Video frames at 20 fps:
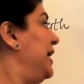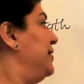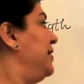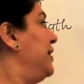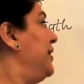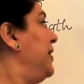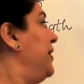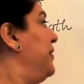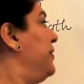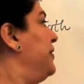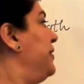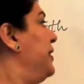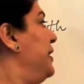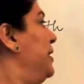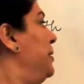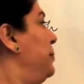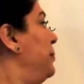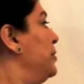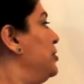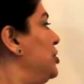and the error
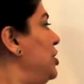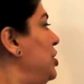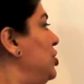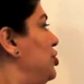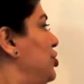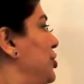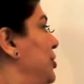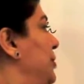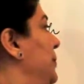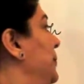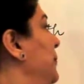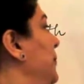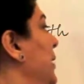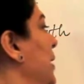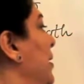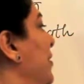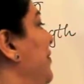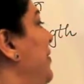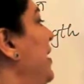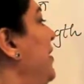in position,
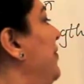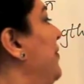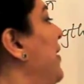we